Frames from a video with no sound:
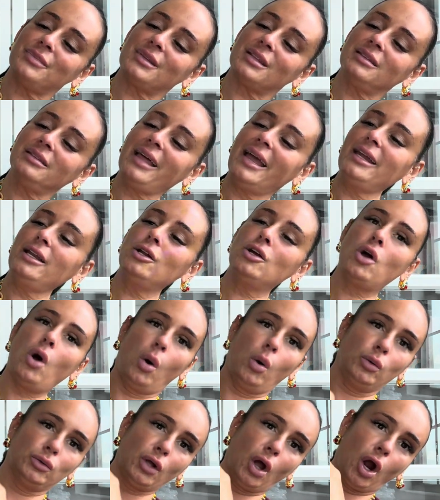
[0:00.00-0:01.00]
light
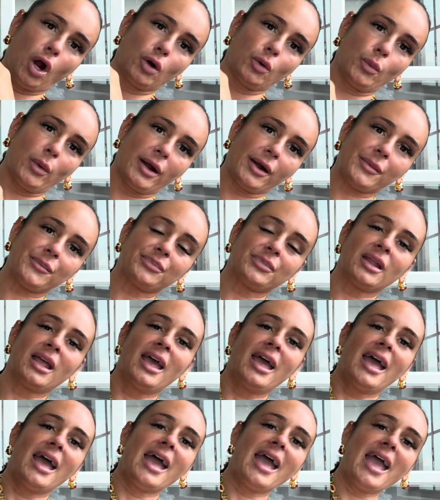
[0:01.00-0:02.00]
gold hardware.
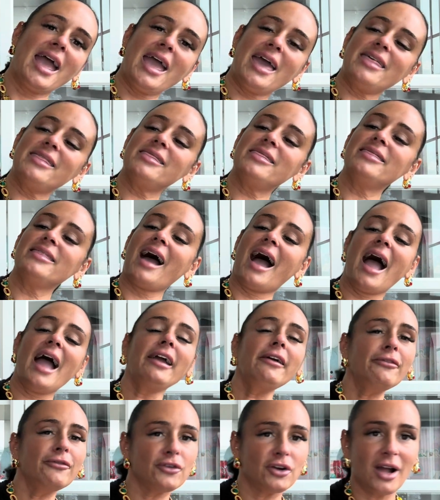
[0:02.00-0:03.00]
I
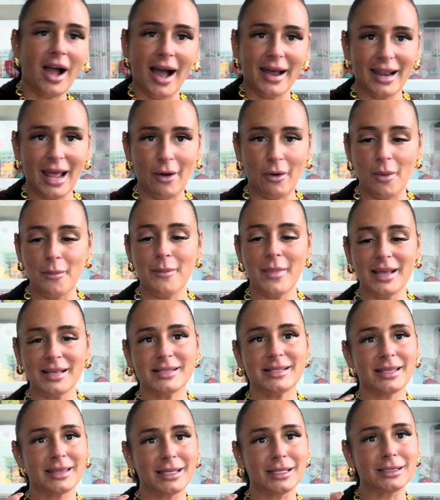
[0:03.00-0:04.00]
forgot how
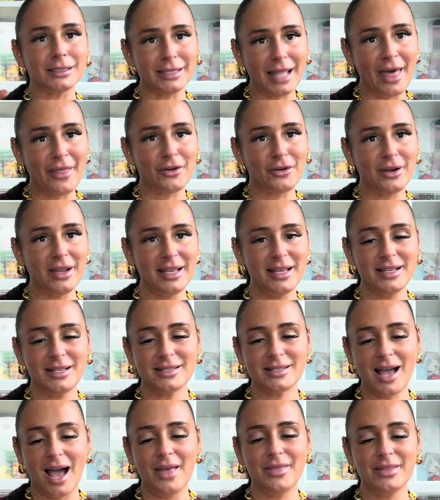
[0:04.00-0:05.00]
amazing the leather is
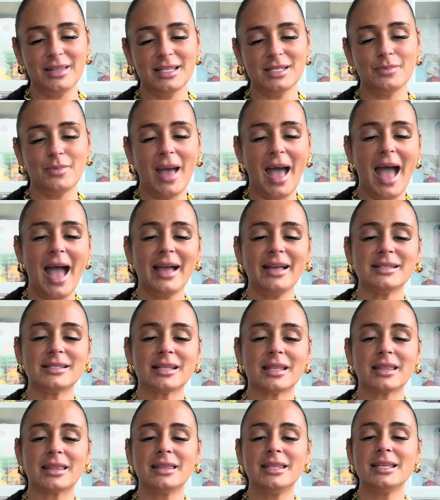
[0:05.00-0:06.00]
on these bags.
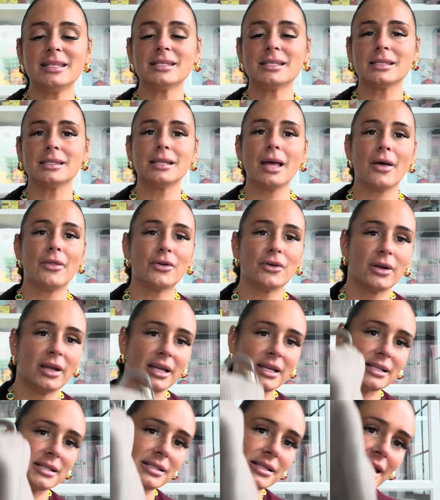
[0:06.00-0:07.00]
This leather
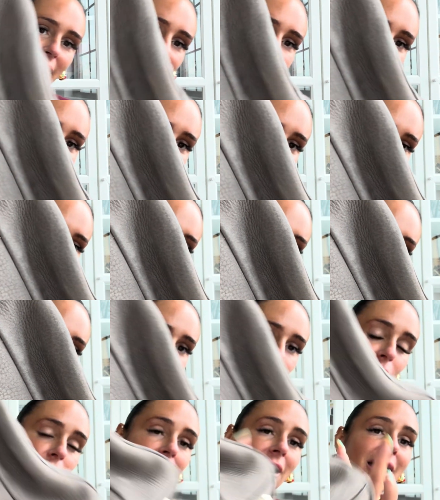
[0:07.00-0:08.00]
is like
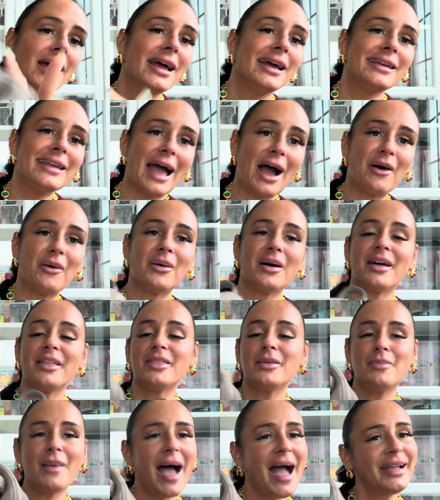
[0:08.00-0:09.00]
incredible. Now, the
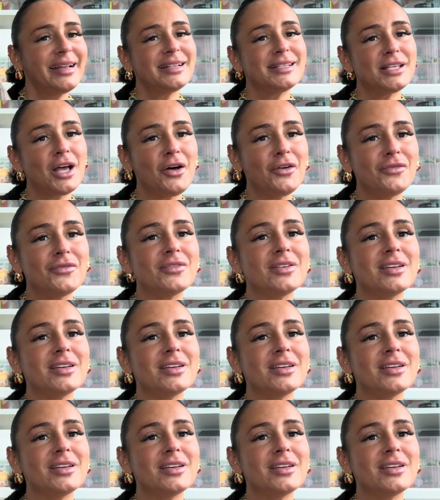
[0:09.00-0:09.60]
bag itself